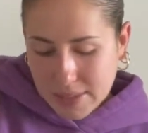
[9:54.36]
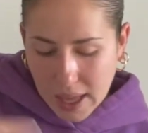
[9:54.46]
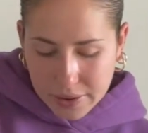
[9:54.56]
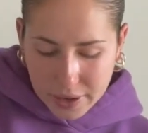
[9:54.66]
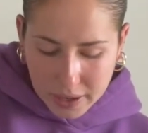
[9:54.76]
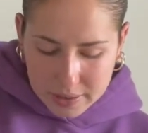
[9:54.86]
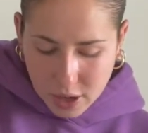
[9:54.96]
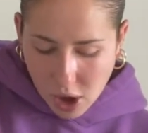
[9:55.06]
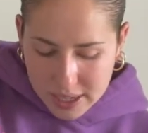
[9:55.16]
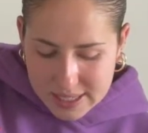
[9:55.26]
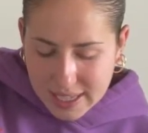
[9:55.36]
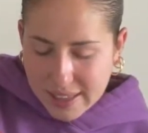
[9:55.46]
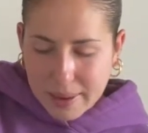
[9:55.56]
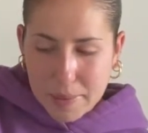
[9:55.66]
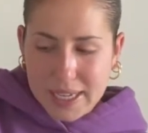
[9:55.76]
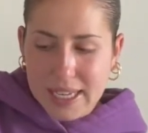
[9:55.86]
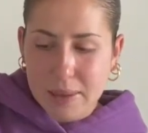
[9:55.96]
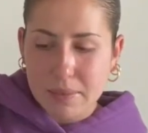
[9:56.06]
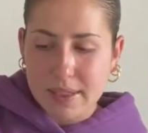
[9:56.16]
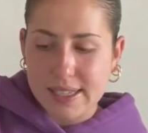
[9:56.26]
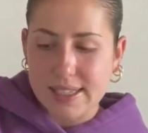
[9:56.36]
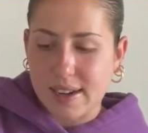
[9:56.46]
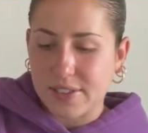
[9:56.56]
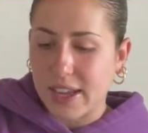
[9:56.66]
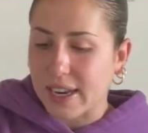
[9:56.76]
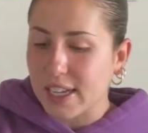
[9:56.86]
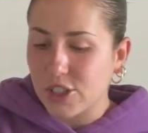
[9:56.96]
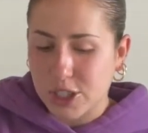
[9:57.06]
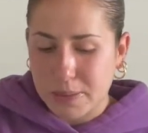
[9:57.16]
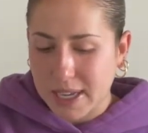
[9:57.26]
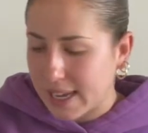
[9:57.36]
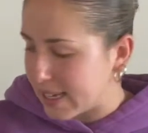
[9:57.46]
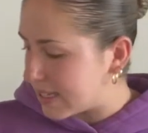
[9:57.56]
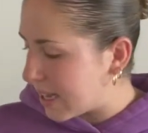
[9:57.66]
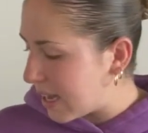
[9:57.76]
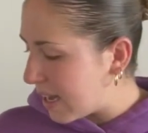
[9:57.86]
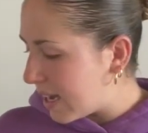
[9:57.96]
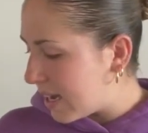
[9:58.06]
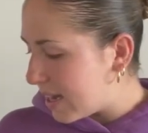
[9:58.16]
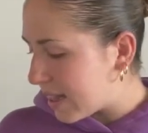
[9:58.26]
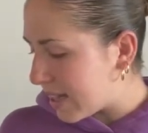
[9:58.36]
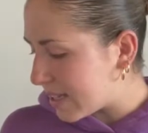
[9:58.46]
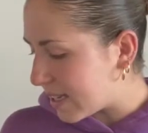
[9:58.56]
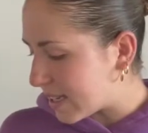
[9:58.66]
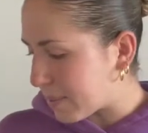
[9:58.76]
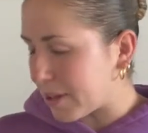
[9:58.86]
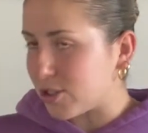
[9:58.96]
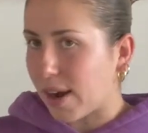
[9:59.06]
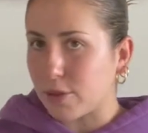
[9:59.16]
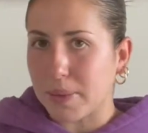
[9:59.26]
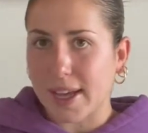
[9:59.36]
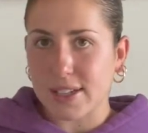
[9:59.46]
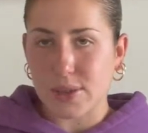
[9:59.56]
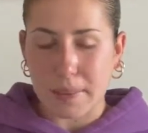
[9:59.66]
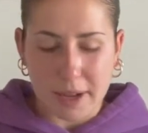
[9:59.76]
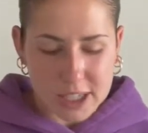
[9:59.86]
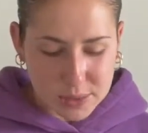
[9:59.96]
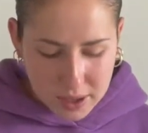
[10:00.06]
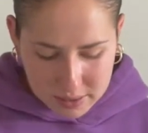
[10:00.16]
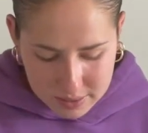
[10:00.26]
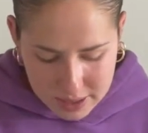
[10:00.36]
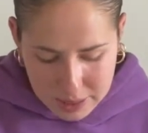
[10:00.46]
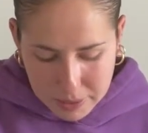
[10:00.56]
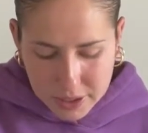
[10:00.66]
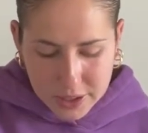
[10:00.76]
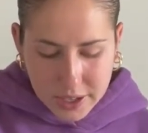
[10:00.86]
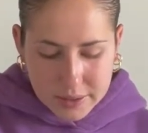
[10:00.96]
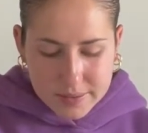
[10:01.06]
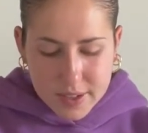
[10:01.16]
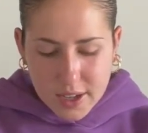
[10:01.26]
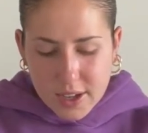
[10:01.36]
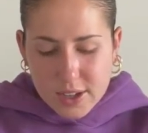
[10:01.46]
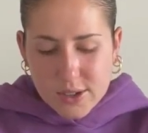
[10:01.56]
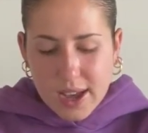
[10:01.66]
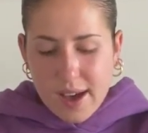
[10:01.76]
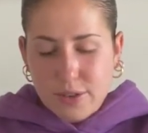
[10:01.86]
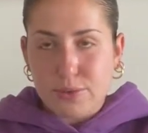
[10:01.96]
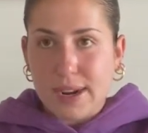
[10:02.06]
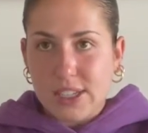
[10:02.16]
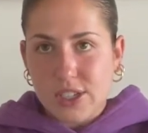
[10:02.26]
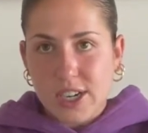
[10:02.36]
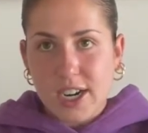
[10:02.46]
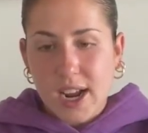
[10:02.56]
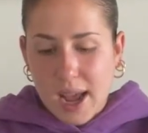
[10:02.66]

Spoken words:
I don't know. Honestly, I think I'm gonna keep this stuff in it just because this is like my travel bag, so I might as well keep it, you know? So I have a razor.